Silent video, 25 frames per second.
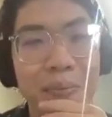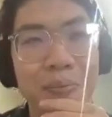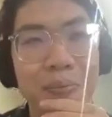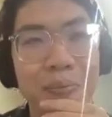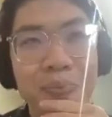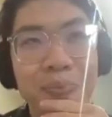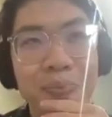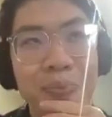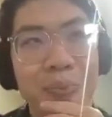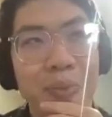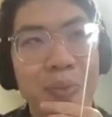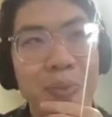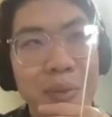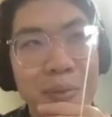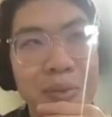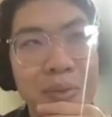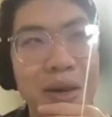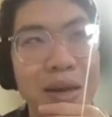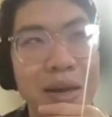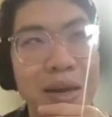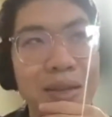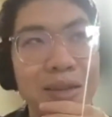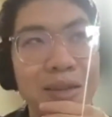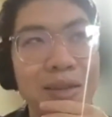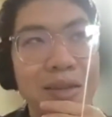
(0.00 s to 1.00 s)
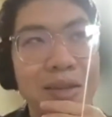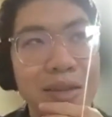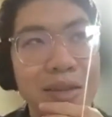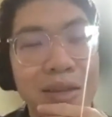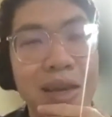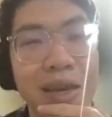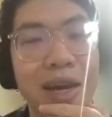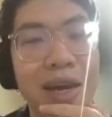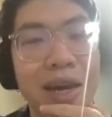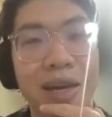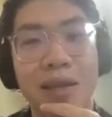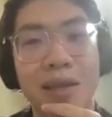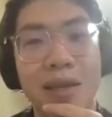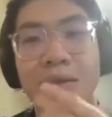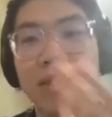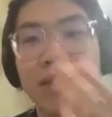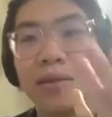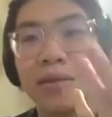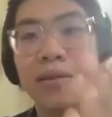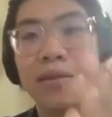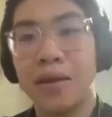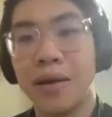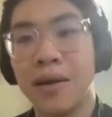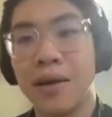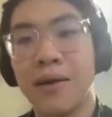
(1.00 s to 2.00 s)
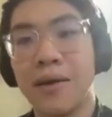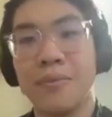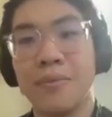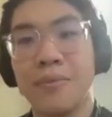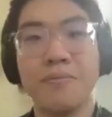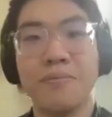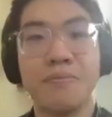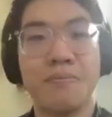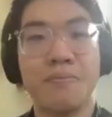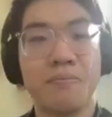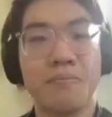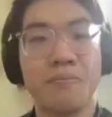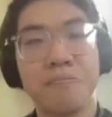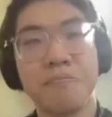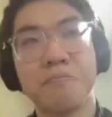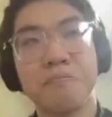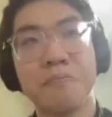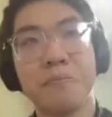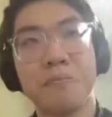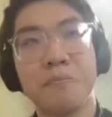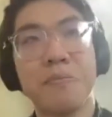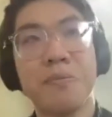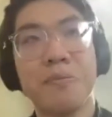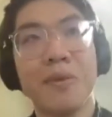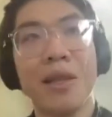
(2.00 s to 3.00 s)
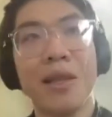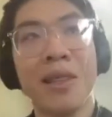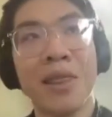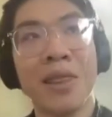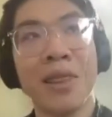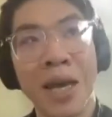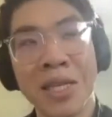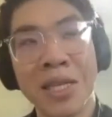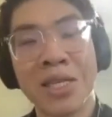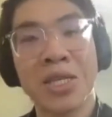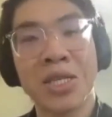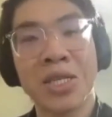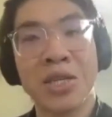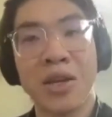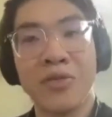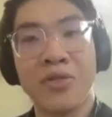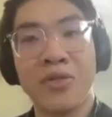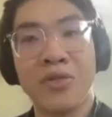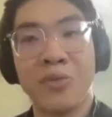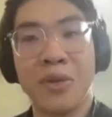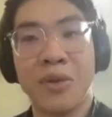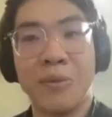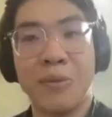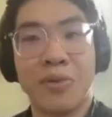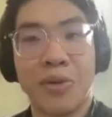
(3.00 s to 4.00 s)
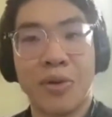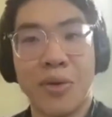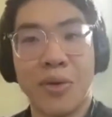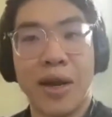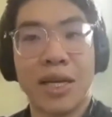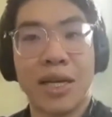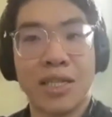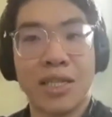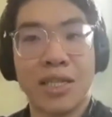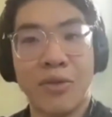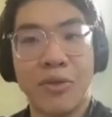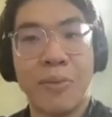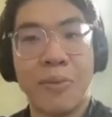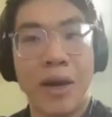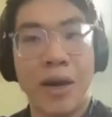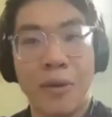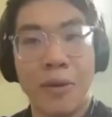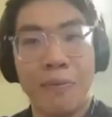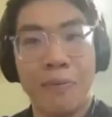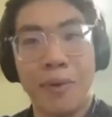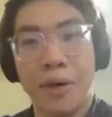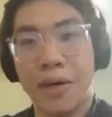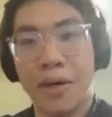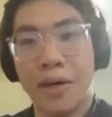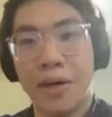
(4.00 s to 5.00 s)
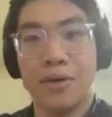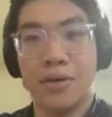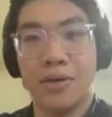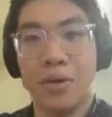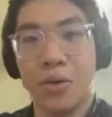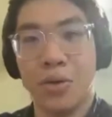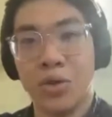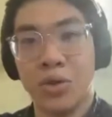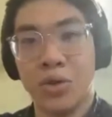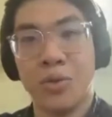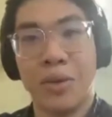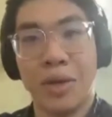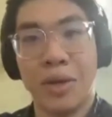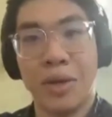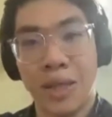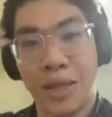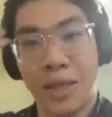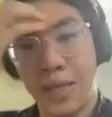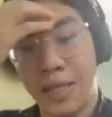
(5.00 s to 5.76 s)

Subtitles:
Um, but yeah, um, lots of stuff to be proactive about, but ultimately